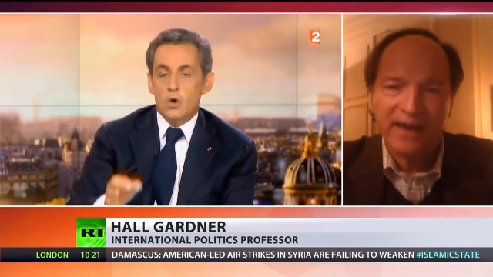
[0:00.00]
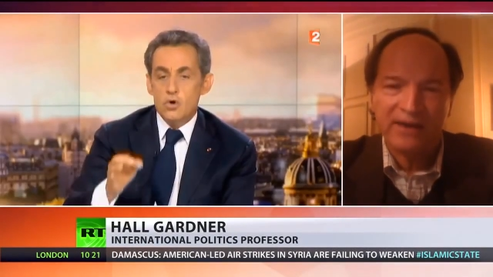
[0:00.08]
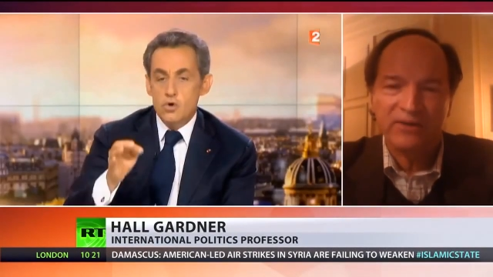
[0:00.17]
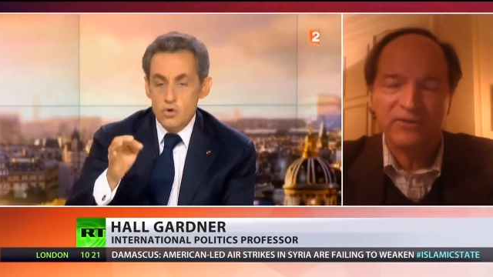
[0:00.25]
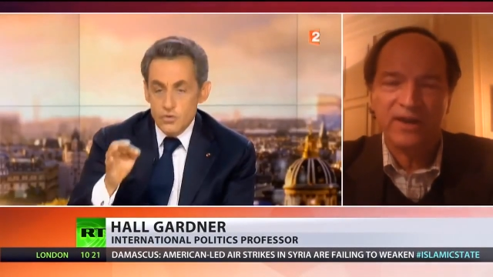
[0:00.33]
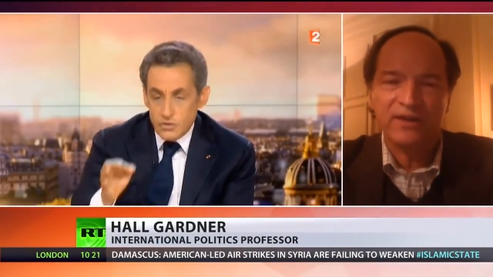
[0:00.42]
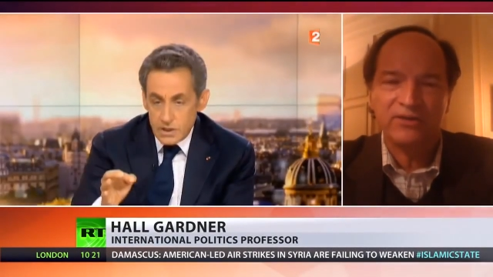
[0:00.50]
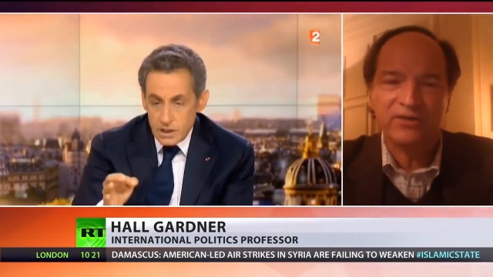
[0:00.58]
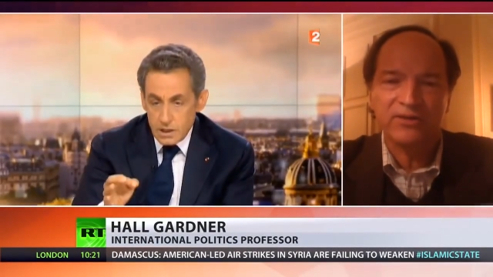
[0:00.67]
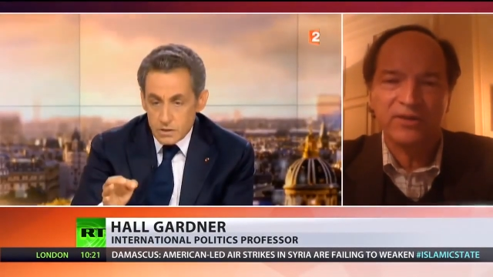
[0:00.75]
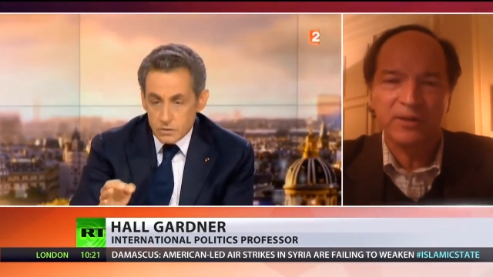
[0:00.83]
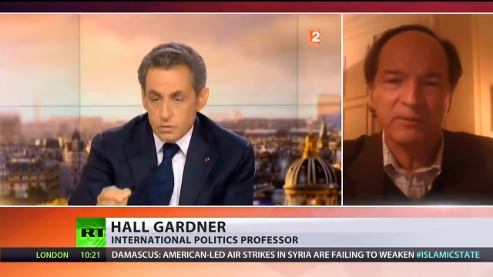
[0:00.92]
Speaker 1: the
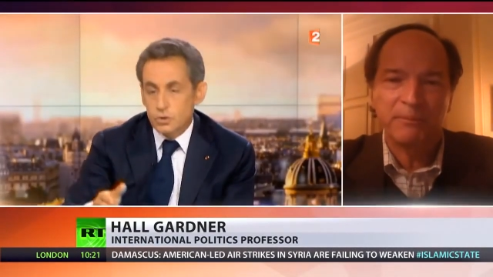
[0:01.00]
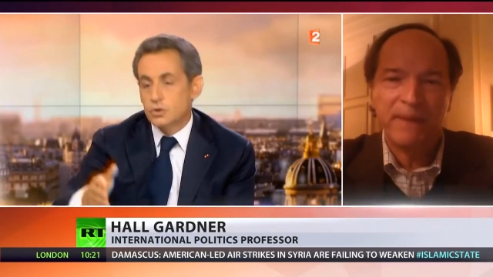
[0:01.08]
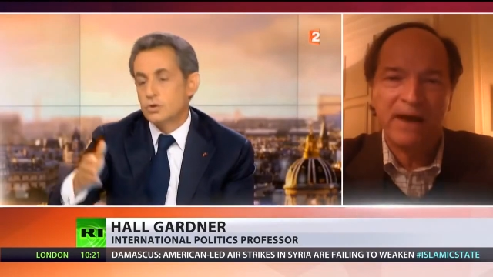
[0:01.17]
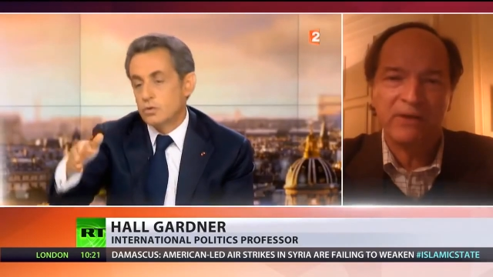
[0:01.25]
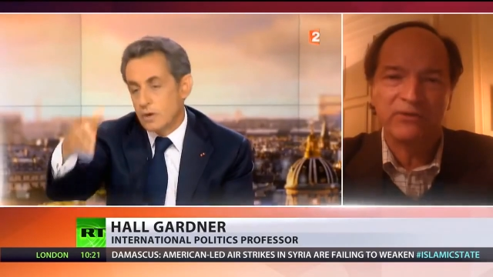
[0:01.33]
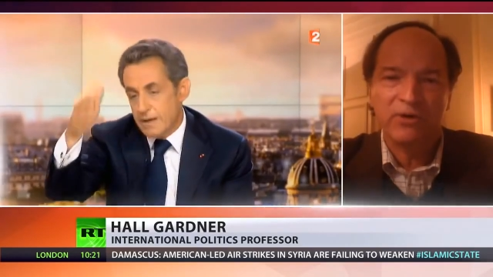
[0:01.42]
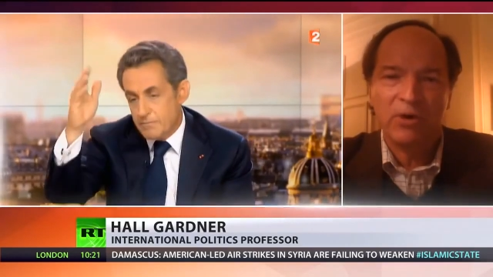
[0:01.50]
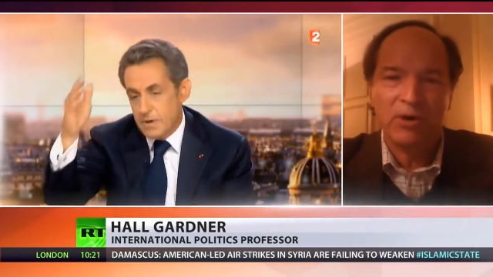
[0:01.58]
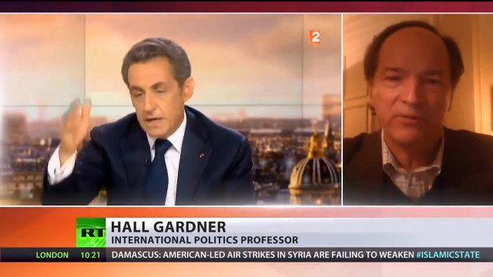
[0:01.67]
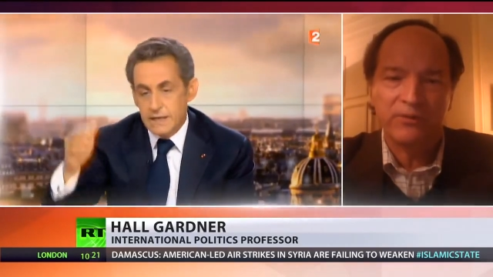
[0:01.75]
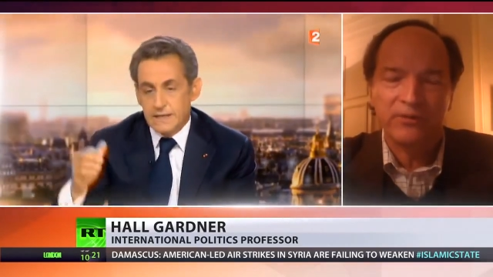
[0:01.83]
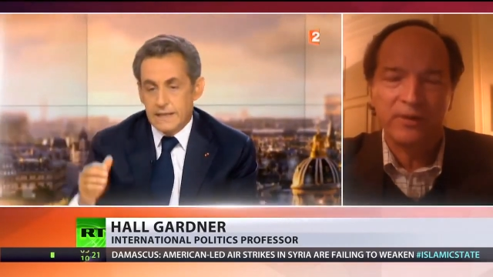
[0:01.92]
accusations seem to bounce
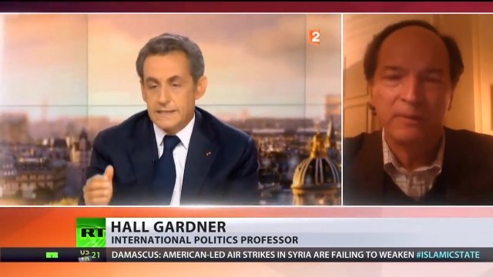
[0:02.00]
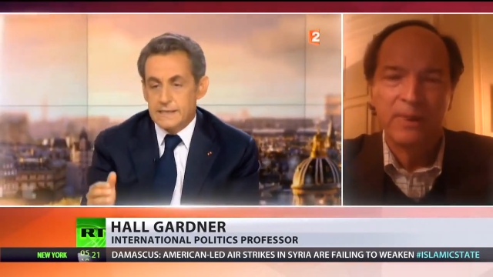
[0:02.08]
off of